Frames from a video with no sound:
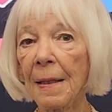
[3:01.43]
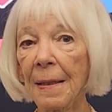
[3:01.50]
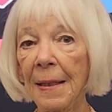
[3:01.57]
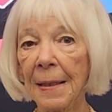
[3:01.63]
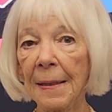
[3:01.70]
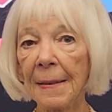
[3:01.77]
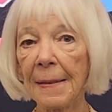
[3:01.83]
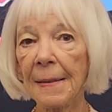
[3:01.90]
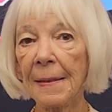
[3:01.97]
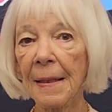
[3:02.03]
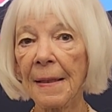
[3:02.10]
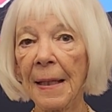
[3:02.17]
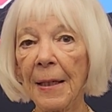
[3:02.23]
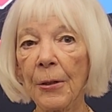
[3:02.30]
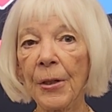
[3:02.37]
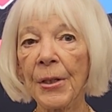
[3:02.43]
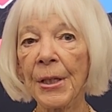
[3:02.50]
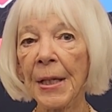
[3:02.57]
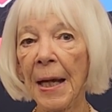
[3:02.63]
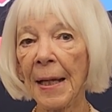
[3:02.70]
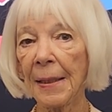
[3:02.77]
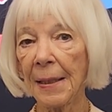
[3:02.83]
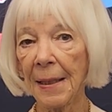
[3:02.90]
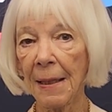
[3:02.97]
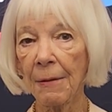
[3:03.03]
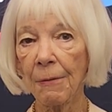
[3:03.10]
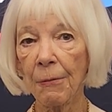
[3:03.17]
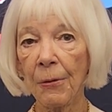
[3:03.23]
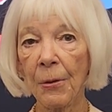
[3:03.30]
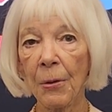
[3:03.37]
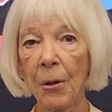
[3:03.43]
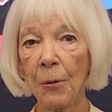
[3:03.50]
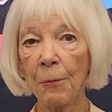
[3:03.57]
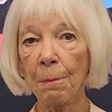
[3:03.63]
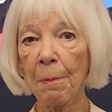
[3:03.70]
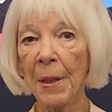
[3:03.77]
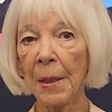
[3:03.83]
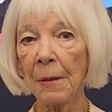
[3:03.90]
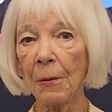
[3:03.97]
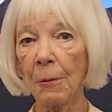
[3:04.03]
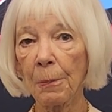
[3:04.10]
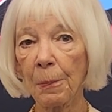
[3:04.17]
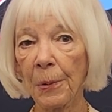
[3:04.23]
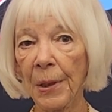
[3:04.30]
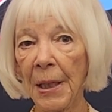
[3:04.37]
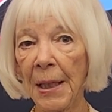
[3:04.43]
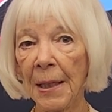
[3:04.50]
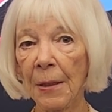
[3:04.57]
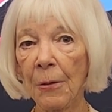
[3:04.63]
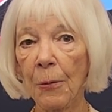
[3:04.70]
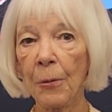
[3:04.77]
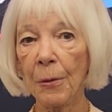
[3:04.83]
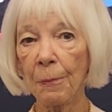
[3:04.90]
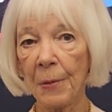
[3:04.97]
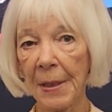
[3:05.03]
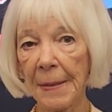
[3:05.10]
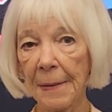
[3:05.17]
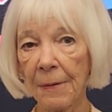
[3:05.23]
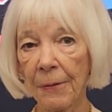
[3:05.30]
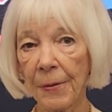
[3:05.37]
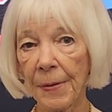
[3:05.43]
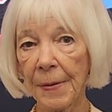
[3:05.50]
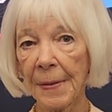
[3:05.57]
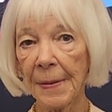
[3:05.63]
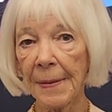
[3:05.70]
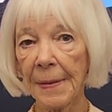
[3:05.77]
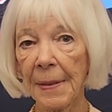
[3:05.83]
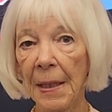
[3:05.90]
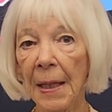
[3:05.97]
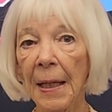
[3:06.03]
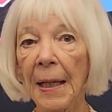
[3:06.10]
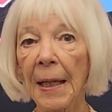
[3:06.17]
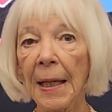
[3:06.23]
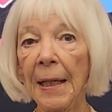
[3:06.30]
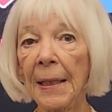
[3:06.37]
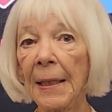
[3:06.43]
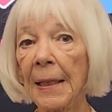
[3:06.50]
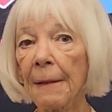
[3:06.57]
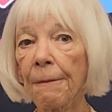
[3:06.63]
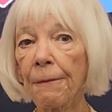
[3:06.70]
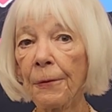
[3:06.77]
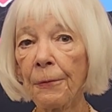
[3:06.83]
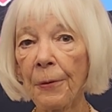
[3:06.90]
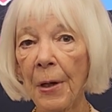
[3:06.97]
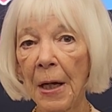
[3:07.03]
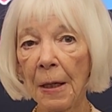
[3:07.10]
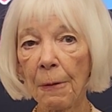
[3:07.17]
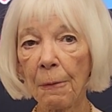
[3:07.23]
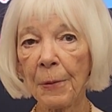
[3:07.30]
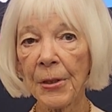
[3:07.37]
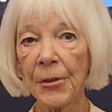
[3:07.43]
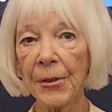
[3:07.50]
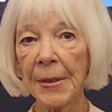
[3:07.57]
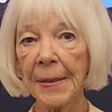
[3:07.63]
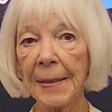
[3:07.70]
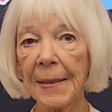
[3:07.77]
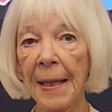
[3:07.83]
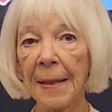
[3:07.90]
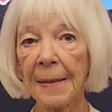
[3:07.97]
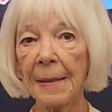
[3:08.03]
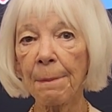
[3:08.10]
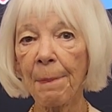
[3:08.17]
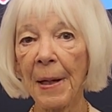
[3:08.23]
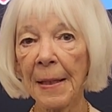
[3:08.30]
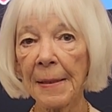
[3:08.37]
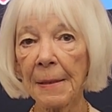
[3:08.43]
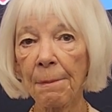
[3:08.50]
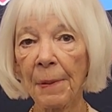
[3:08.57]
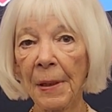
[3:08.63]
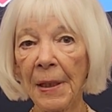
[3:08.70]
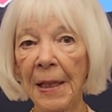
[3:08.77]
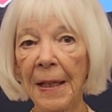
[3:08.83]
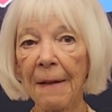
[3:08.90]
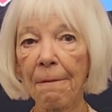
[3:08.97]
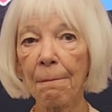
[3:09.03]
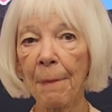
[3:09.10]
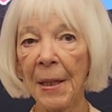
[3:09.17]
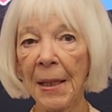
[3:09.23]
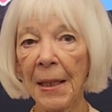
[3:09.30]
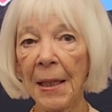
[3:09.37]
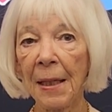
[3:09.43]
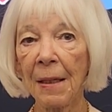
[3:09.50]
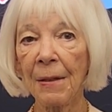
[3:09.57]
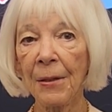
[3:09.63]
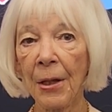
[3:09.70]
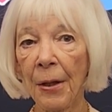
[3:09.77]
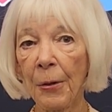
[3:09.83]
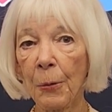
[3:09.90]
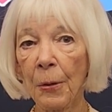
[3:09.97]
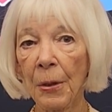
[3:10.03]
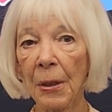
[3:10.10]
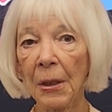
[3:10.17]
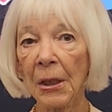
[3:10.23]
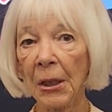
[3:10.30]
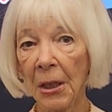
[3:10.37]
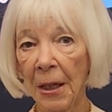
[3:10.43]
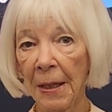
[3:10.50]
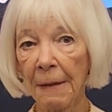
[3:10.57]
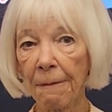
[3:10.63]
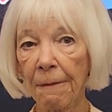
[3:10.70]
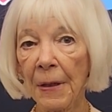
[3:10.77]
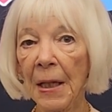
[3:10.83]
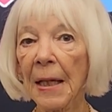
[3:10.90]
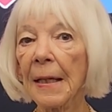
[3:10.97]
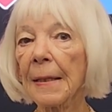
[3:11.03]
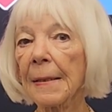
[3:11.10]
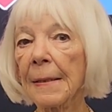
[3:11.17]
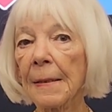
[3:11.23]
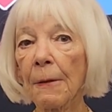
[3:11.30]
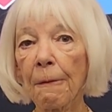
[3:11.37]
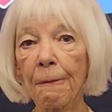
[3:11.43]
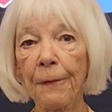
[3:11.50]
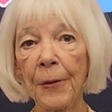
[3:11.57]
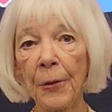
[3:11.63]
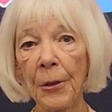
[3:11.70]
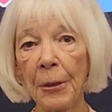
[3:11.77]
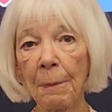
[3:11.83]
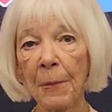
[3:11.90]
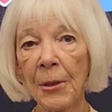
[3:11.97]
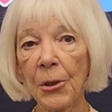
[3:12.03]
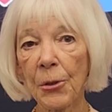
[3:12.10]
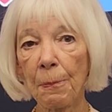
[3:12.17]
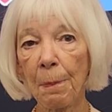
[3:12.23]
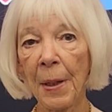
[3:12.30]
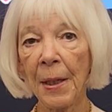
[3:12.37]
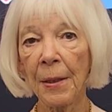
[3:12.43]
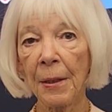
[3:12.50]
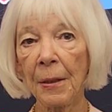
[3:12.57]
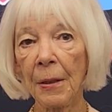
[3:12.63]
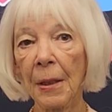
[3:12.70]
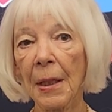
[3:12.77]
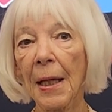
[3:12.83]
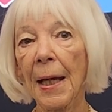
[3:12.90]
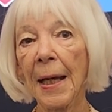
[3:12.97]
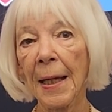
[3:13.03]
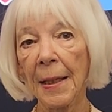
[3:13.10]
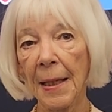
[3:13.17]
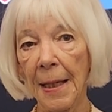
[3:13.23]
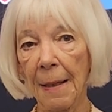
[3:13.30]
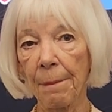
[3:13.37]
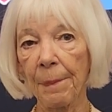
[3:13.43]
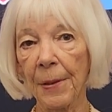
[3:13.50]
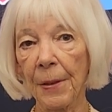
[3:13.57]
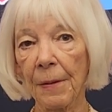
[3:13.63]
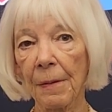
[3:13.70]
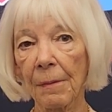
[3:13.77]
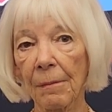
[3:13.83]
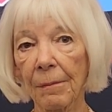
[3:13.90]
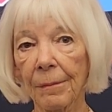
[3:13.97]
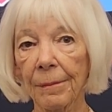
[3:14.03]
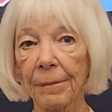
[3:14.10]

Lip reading: the things that they could not get through their own medical plan or resources. A gift through Heart Wishes has the possibility of making another life so very much better and happier.